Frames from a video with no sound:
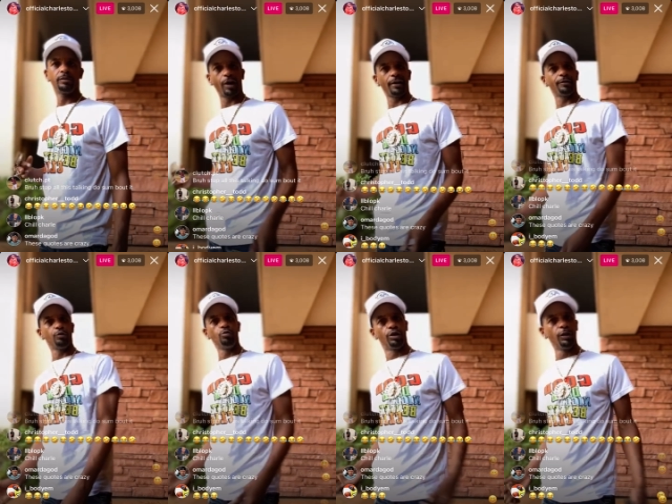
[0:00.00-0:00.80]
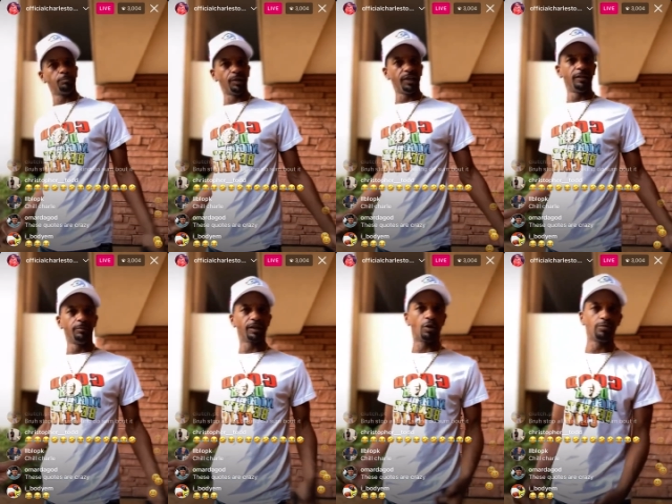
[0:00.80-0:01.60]
Trying to do good
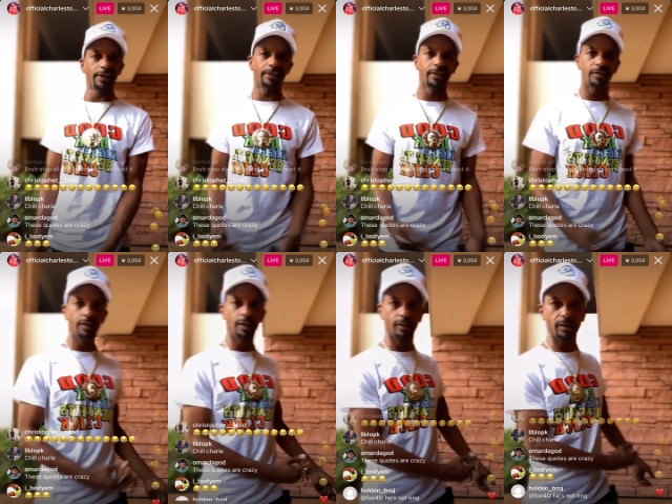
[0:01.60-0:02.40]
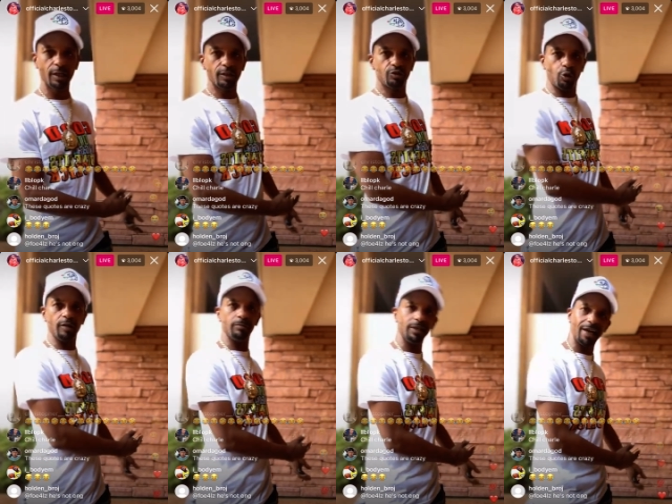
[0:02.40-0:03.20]
business, but go let this nigga
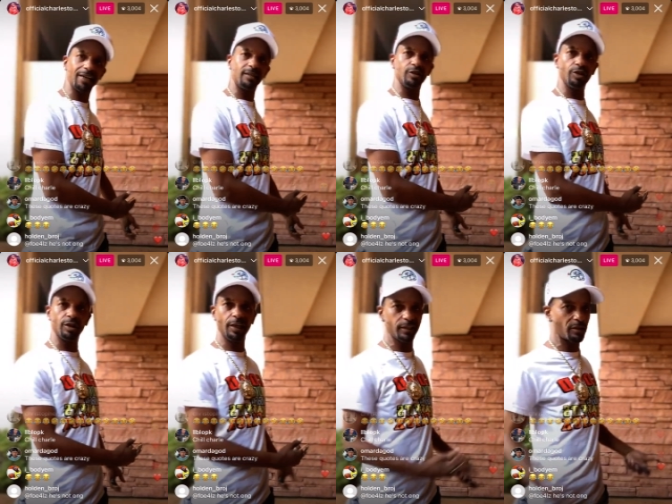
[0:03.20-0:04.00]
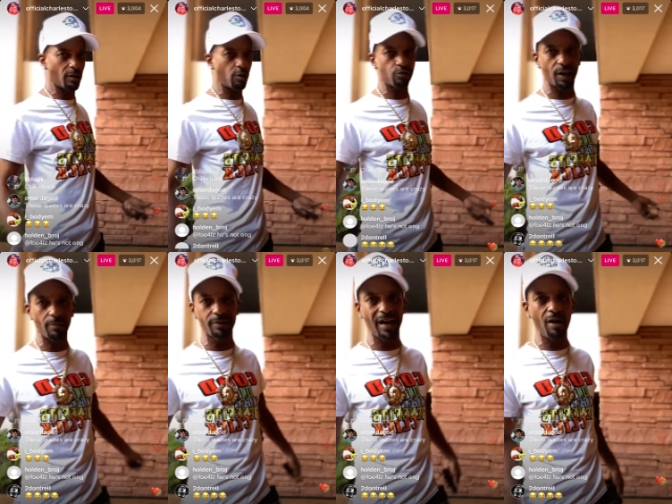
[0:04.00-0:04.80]
treat me like this here. It's on
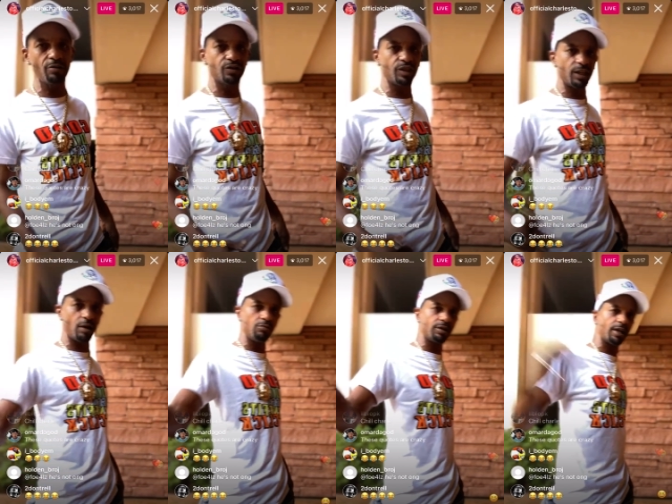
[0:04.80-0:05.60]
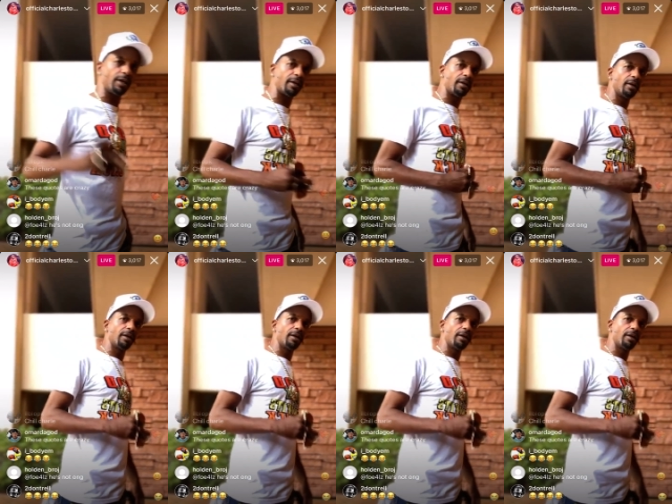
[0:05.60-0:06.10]
camera. Y'all can see it. Go look at it.